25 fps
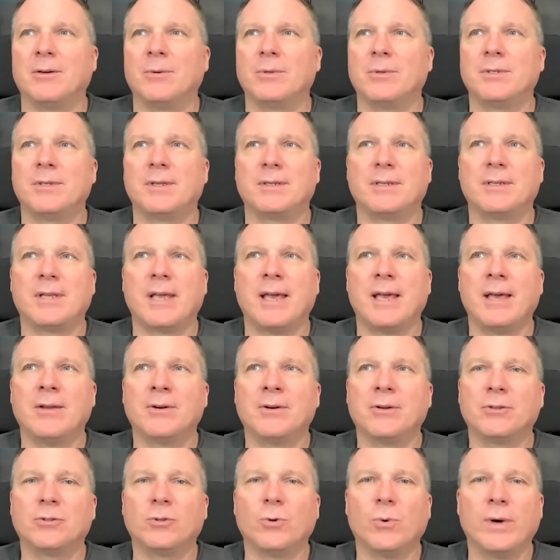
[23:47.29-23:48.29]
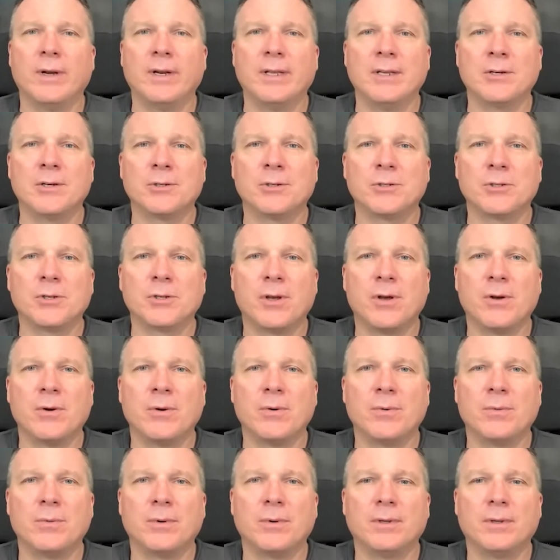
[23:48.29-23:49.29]
was it 10 or 20 years
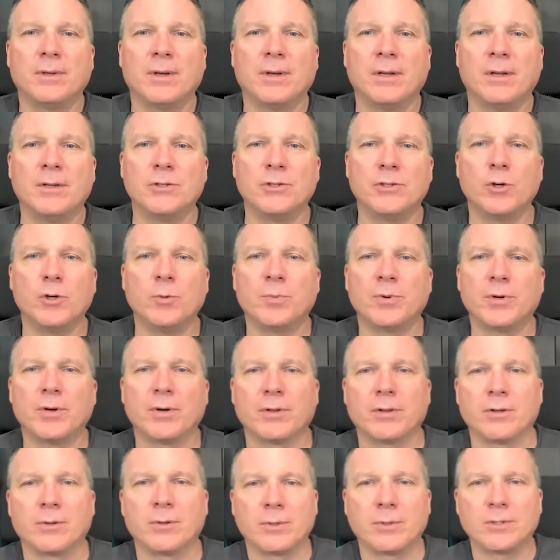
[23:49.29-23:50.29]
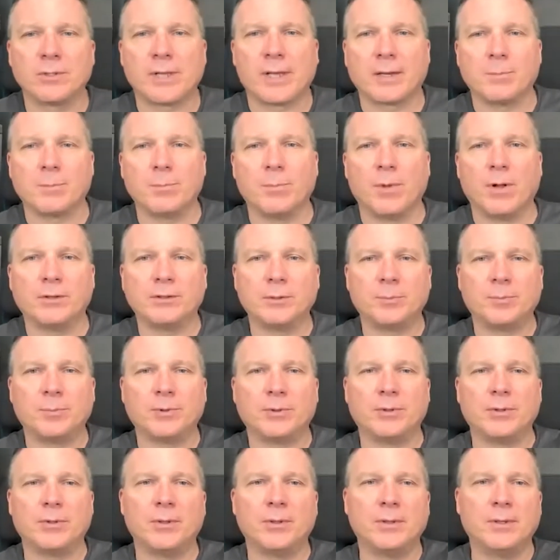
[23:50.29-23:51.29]
ago on Jupiter? There was like
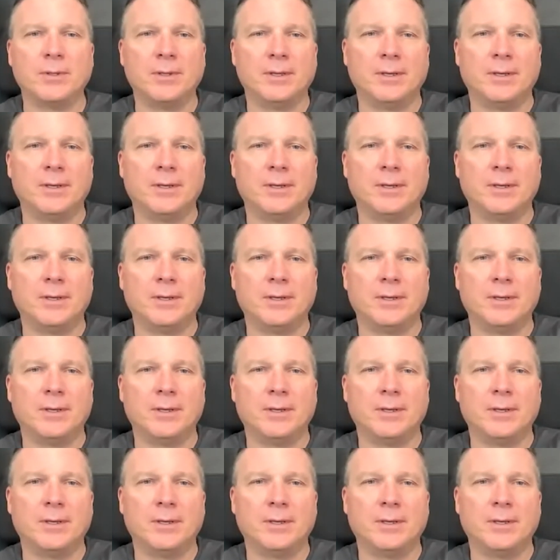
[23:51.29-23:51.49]
multiple